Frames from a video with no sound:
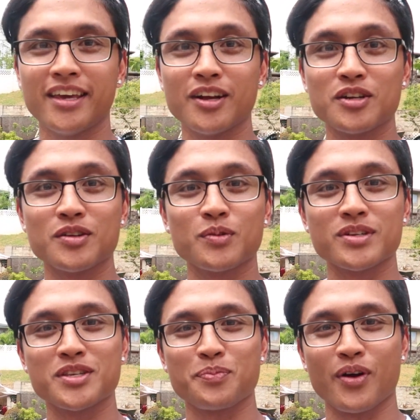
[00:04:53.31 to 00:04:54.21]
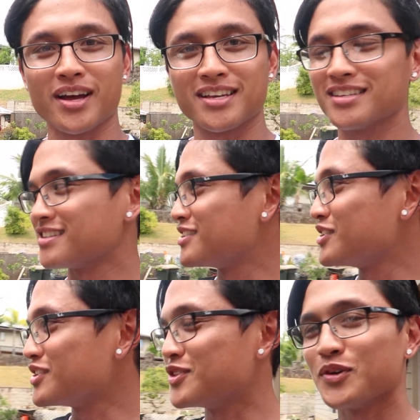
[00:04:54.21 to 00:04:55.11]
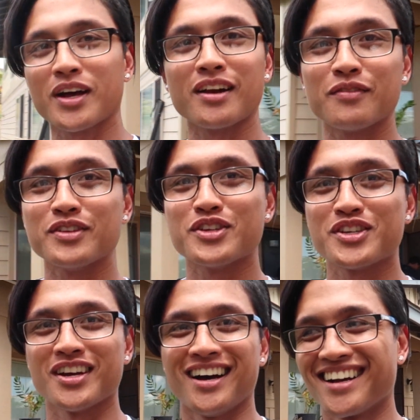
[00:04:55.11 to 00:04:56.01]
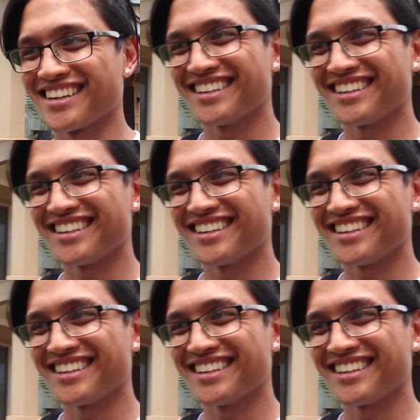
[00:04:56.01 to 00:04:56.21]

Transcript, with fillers: carrier was surprised. She's still kind of in shock.